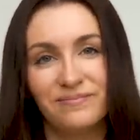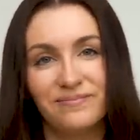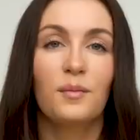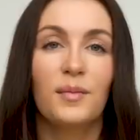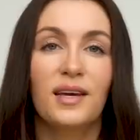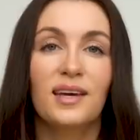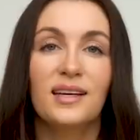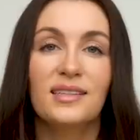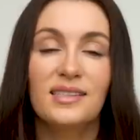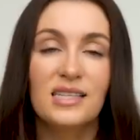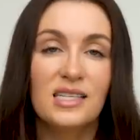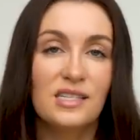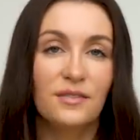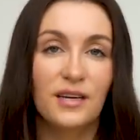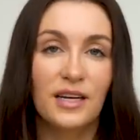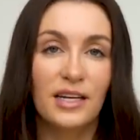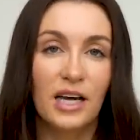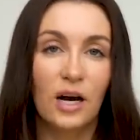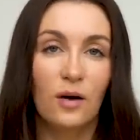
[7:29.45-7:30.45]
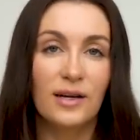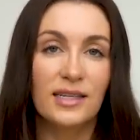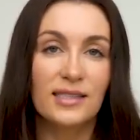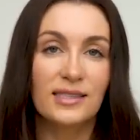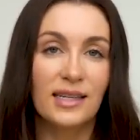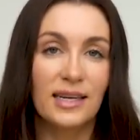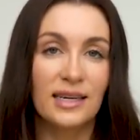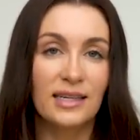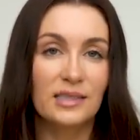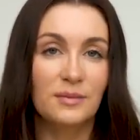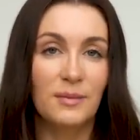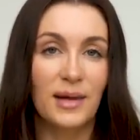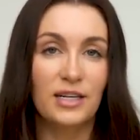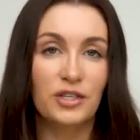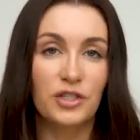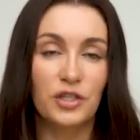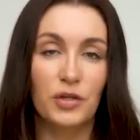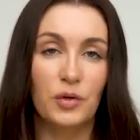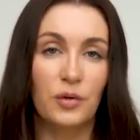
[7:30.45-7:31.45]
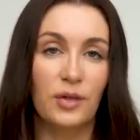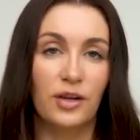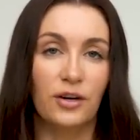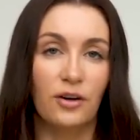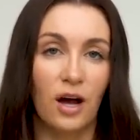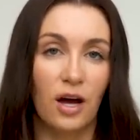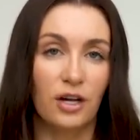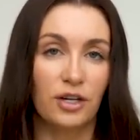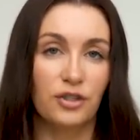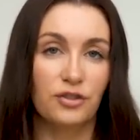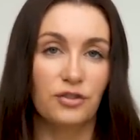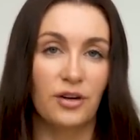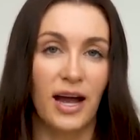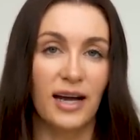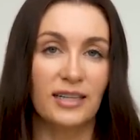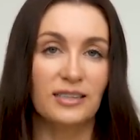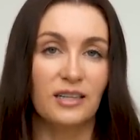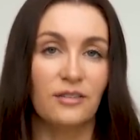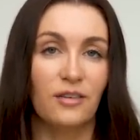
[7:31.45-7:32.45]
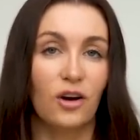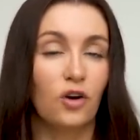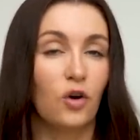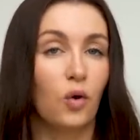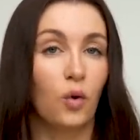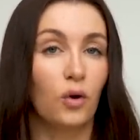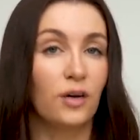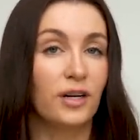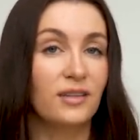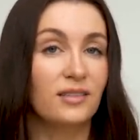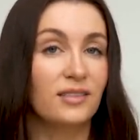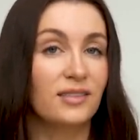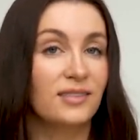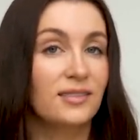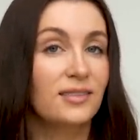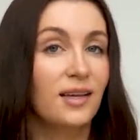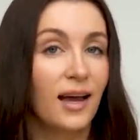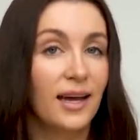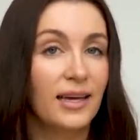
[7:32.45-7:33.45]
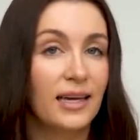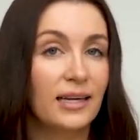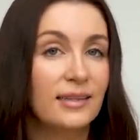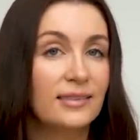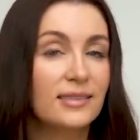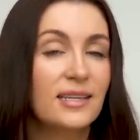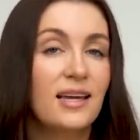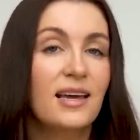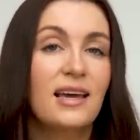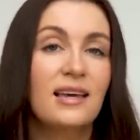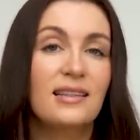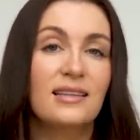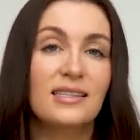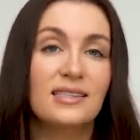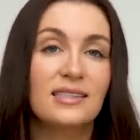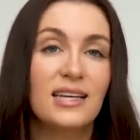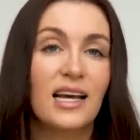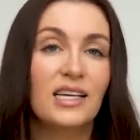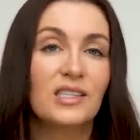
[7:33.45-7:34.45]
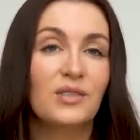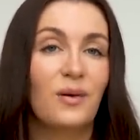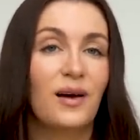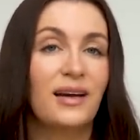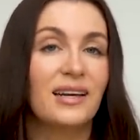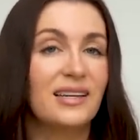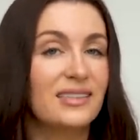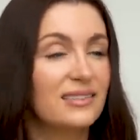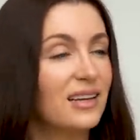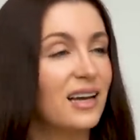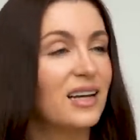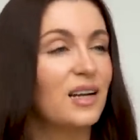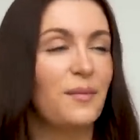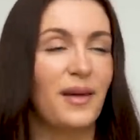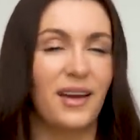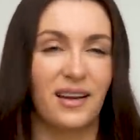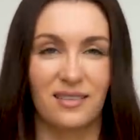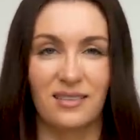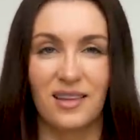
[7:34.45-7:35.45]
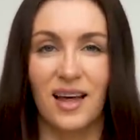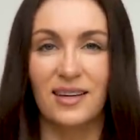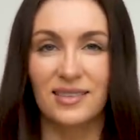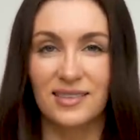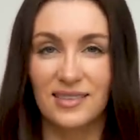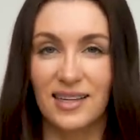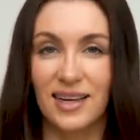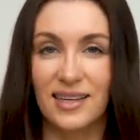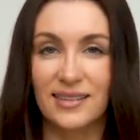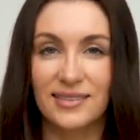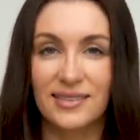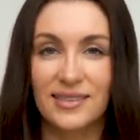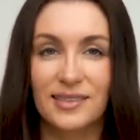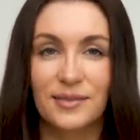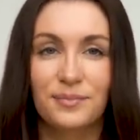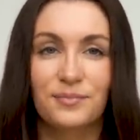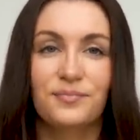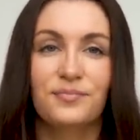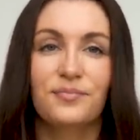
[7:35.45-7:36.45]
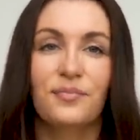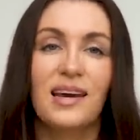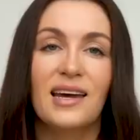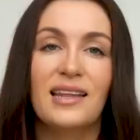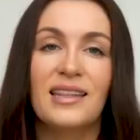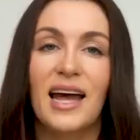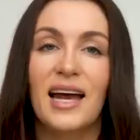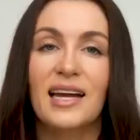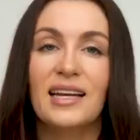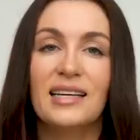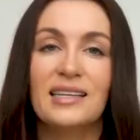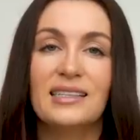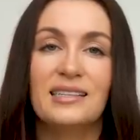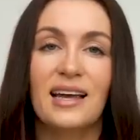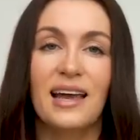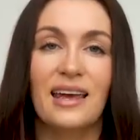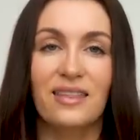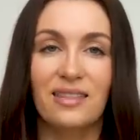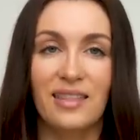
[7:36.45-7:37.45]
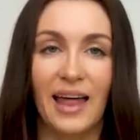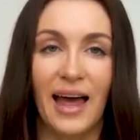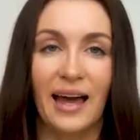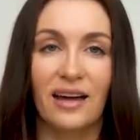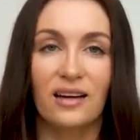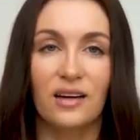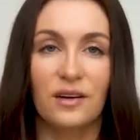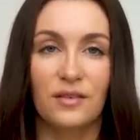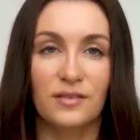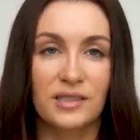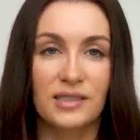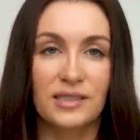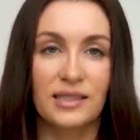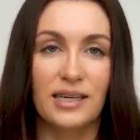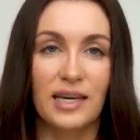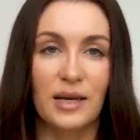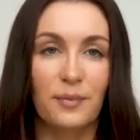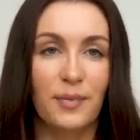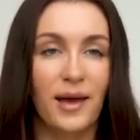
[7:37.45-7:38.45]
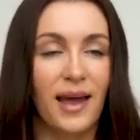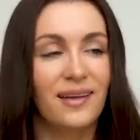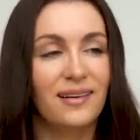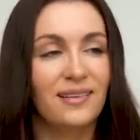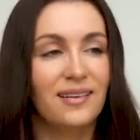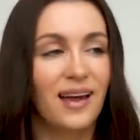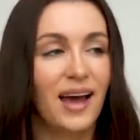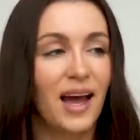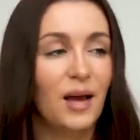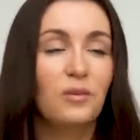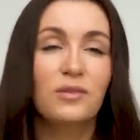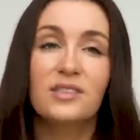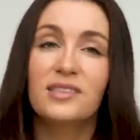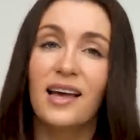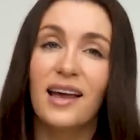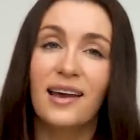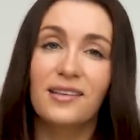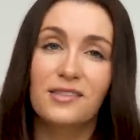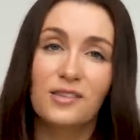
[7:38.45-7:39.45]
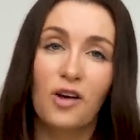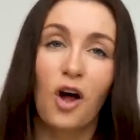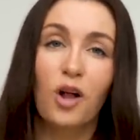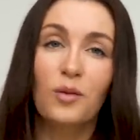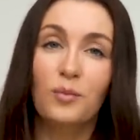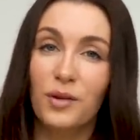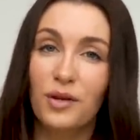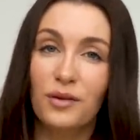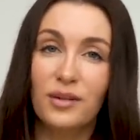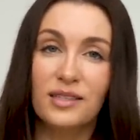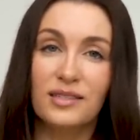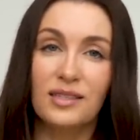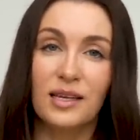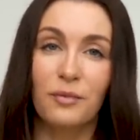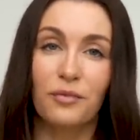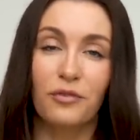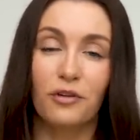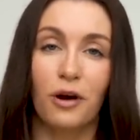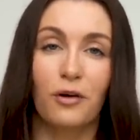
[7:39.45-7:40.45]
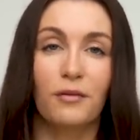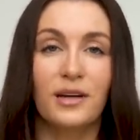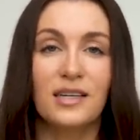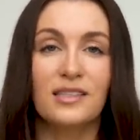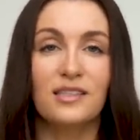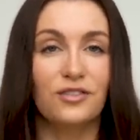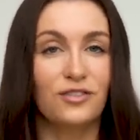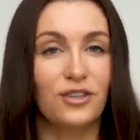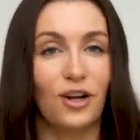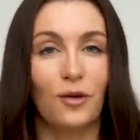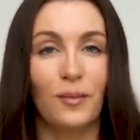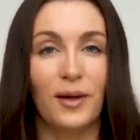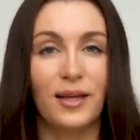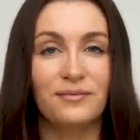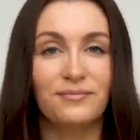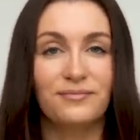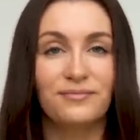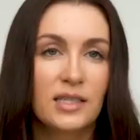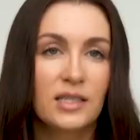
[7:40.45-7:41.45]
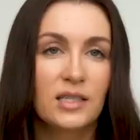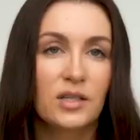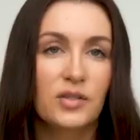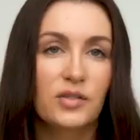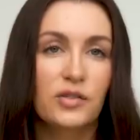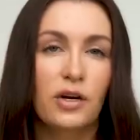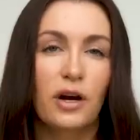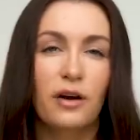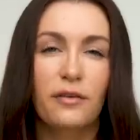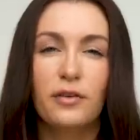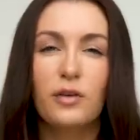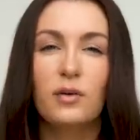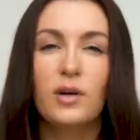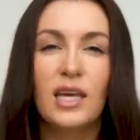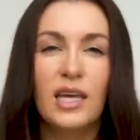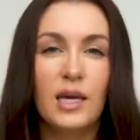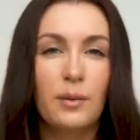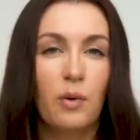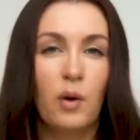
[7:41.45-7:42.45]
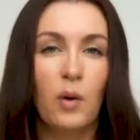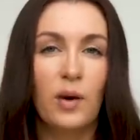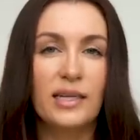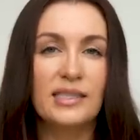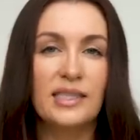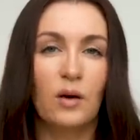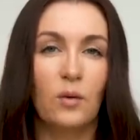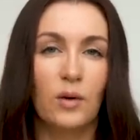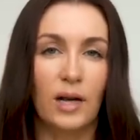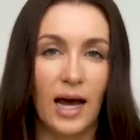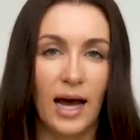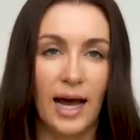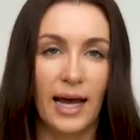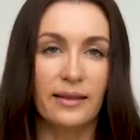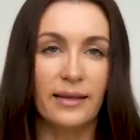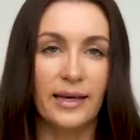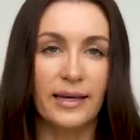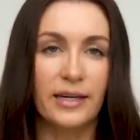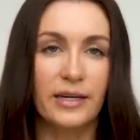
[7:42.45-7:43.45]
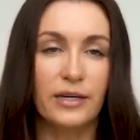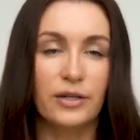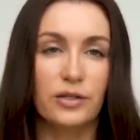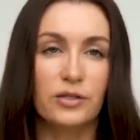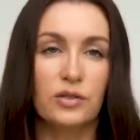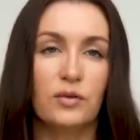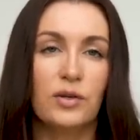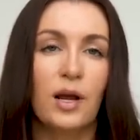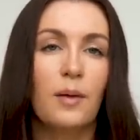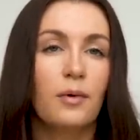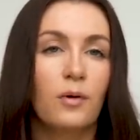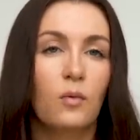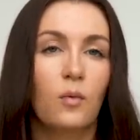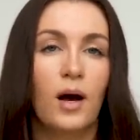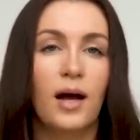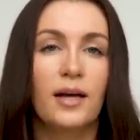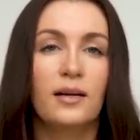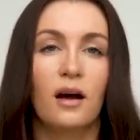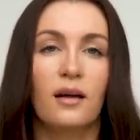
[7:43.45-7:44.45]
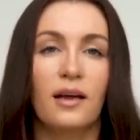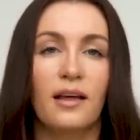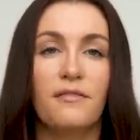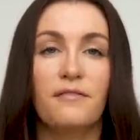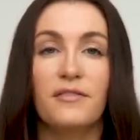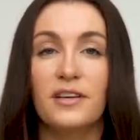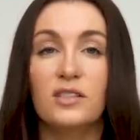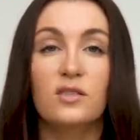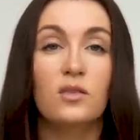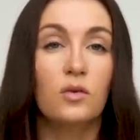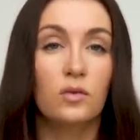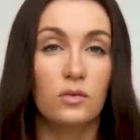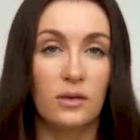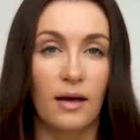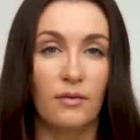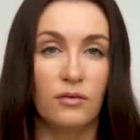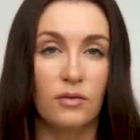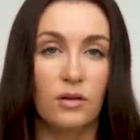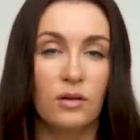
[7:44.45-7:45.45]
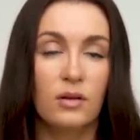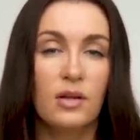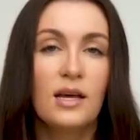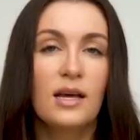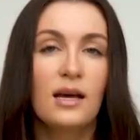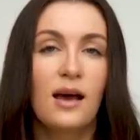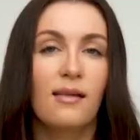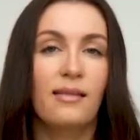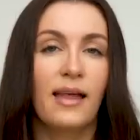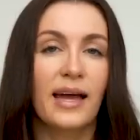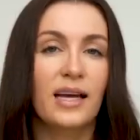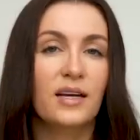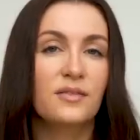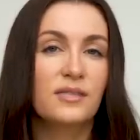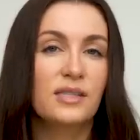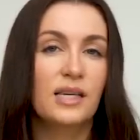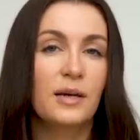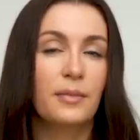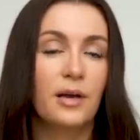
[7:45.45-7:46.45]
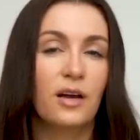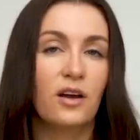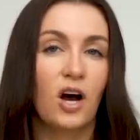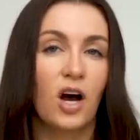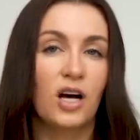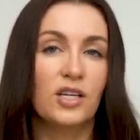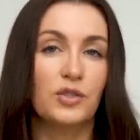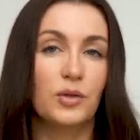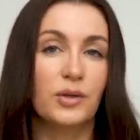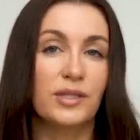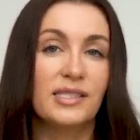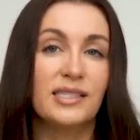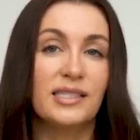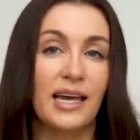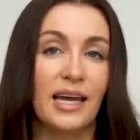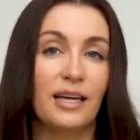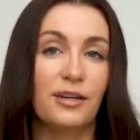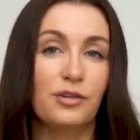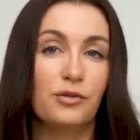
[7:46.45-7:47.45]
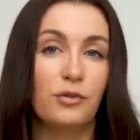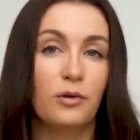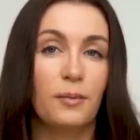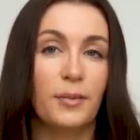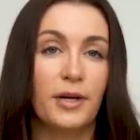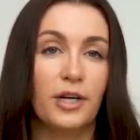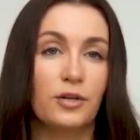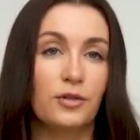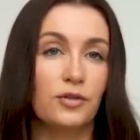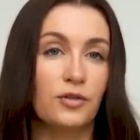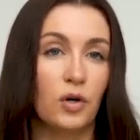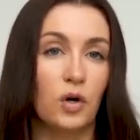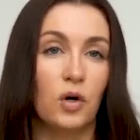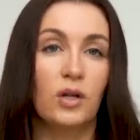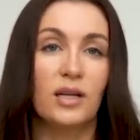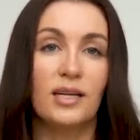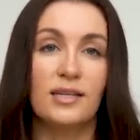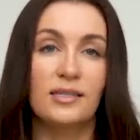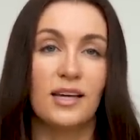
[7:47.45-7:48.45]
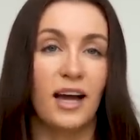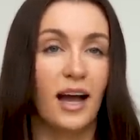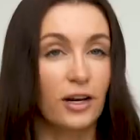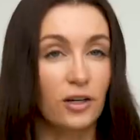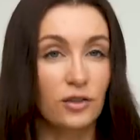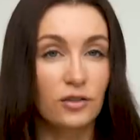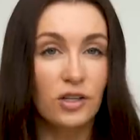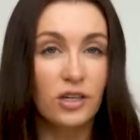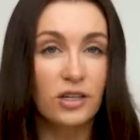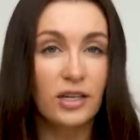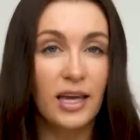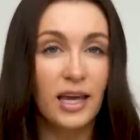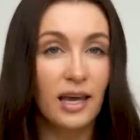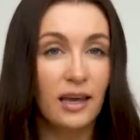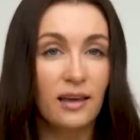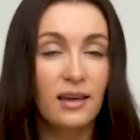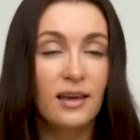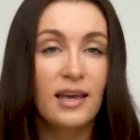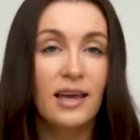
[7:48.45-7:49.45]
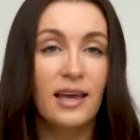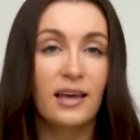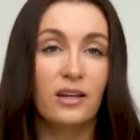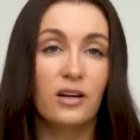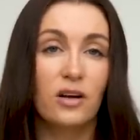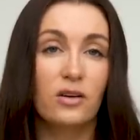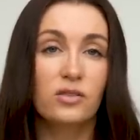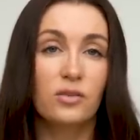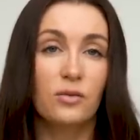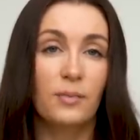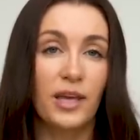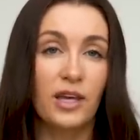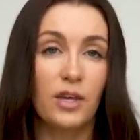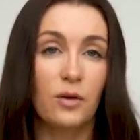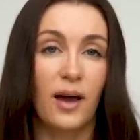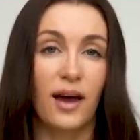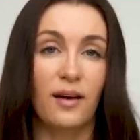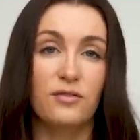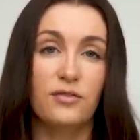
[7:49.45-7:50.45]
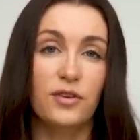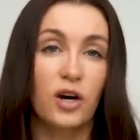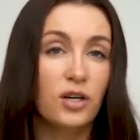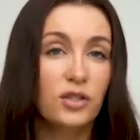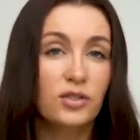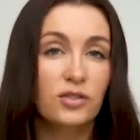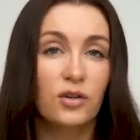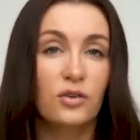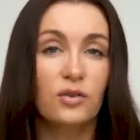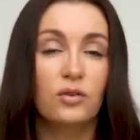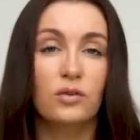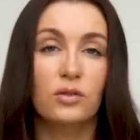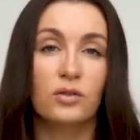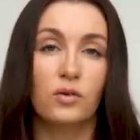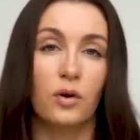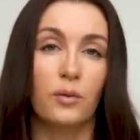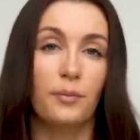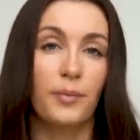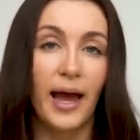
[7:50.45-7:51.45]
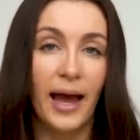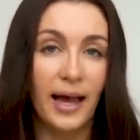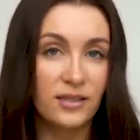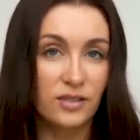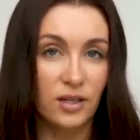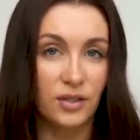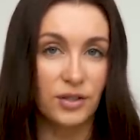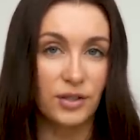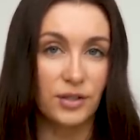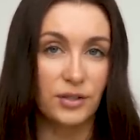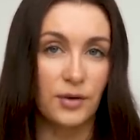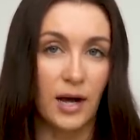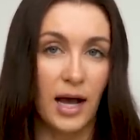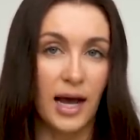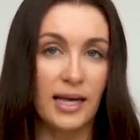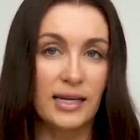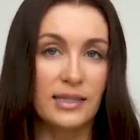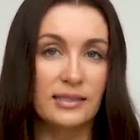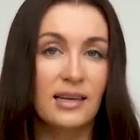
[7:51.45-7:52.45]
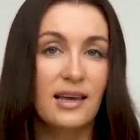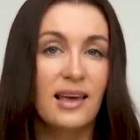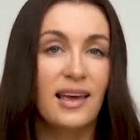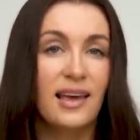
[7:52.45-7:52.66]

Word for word: Because this video is things men do that are unattractive according to science, this next one is gonna make a lot of sense. And that is a lack of sleep. And I will say it's called beauty sleep for a reason, gentlemen. So there are a few key points I want to highlight here. So number one, on a physical level, a lack of sleep can cause your skin to appear dull and tired looking. It can also make you have dark circles or bags under your eyes.